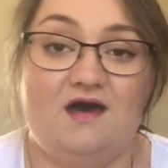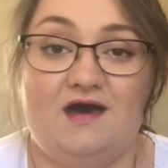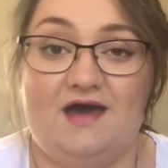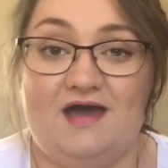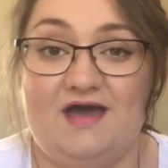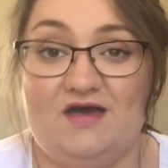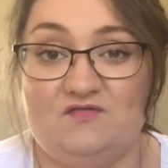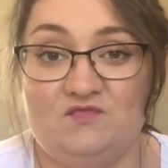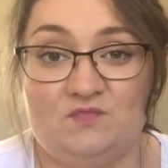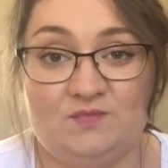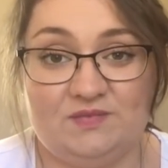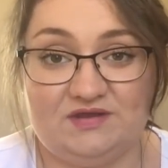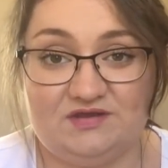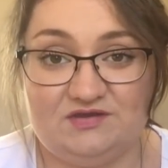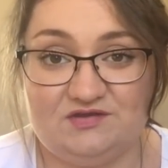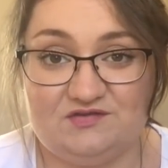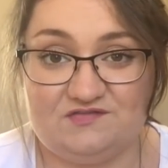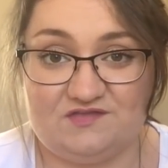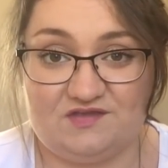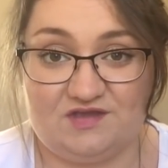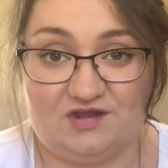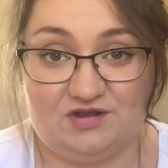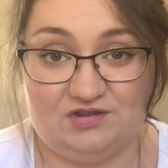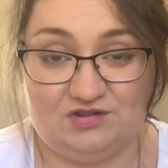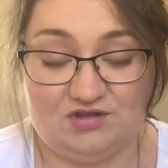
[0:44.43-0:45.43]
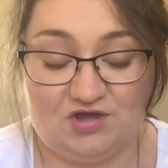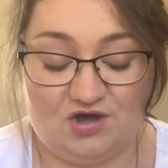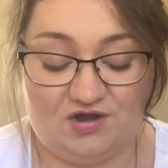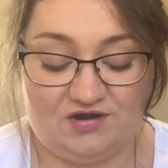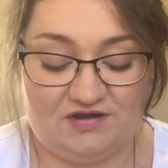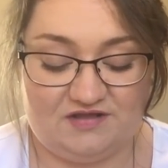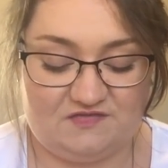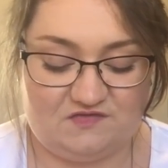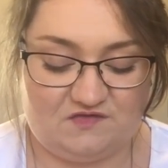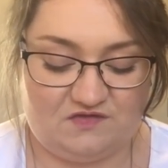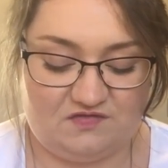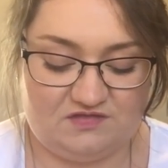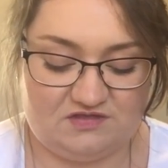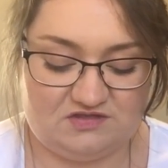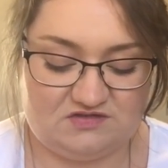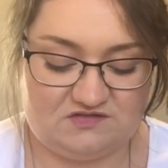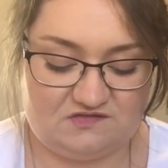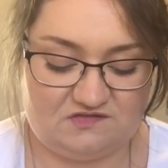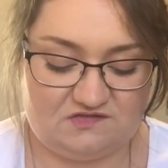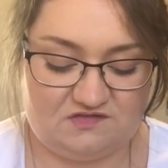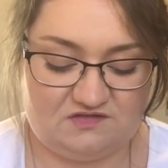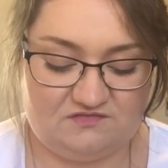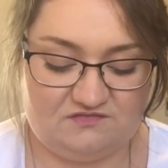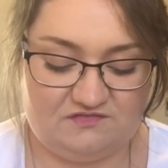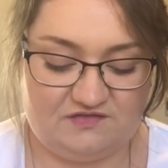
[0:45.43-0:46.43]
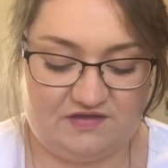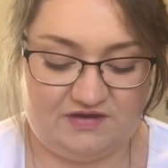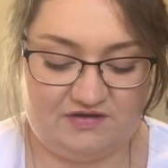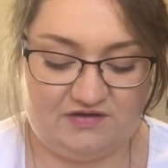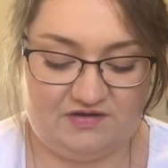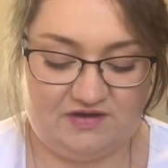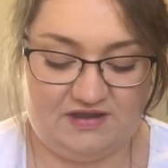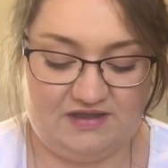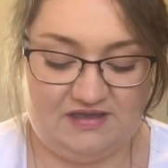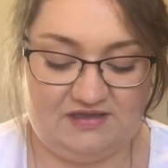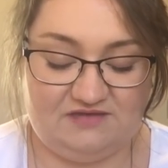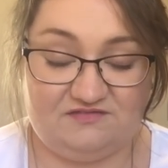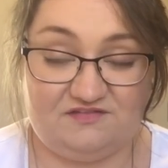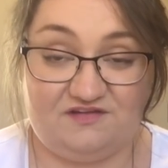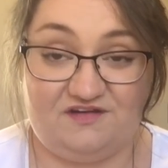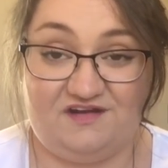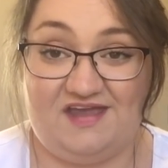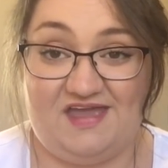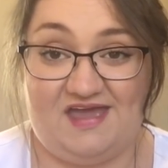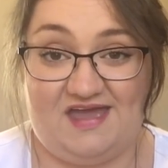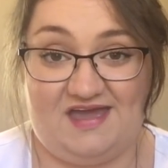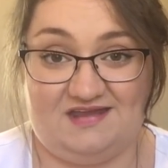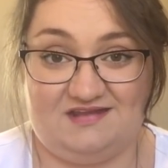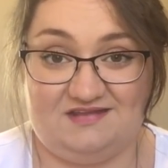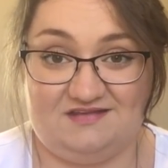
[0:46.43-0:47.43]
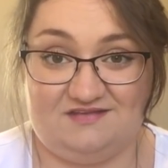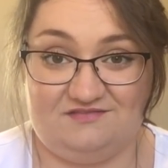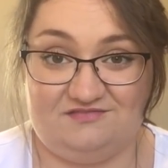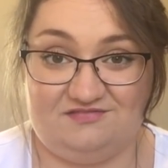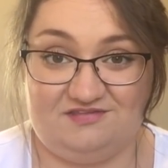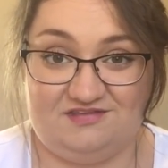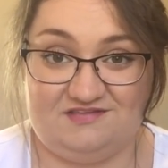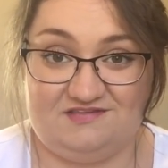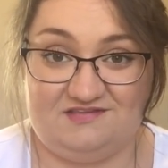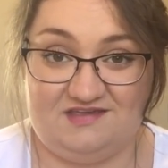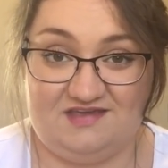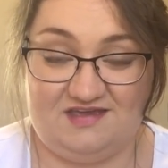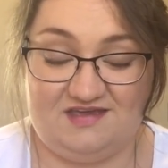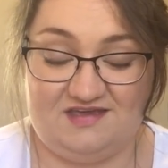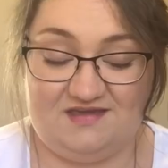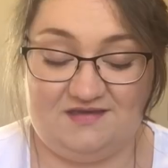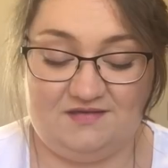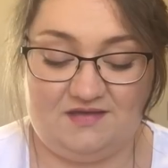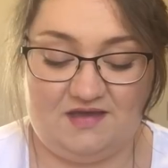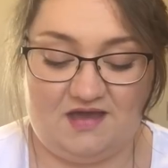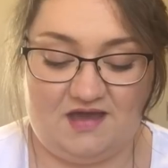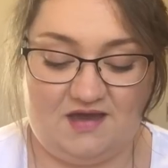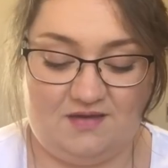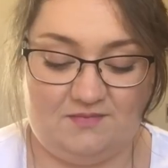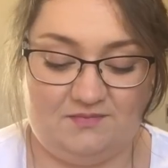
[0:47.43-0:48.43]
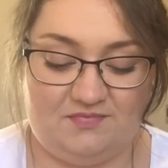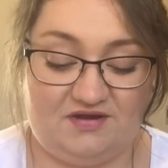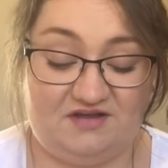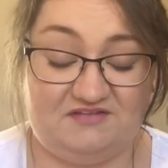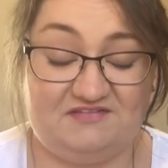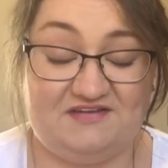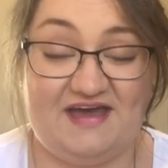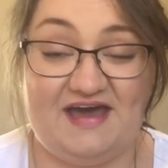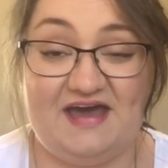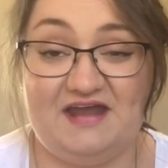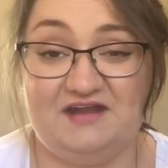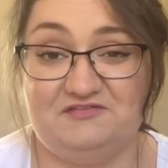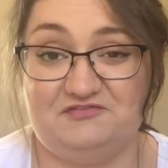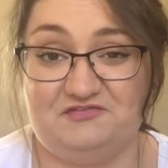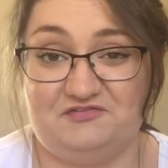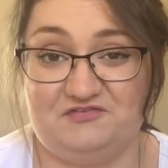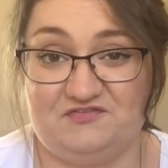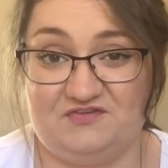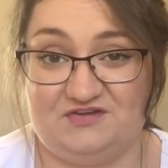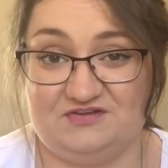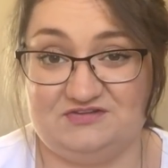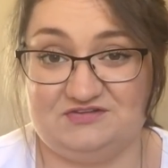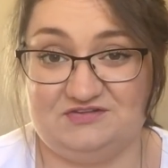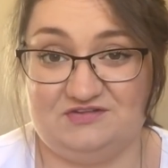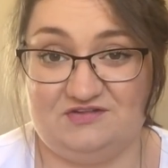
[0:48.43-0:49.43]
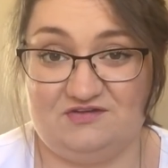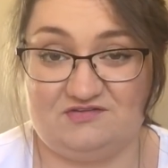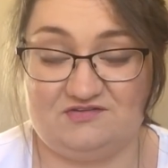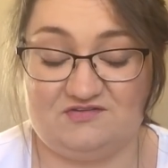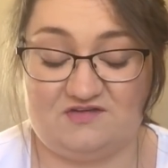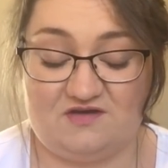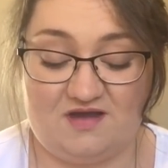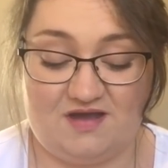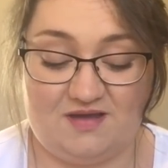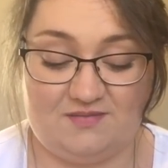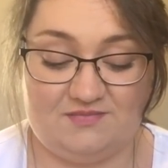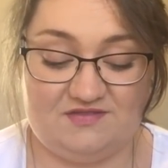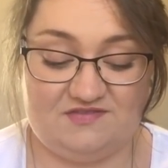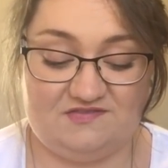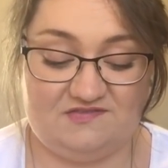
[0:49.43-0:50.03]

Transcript: I haven't been using it a lot. It's only just the very end of this year, but I've had it for such a long time.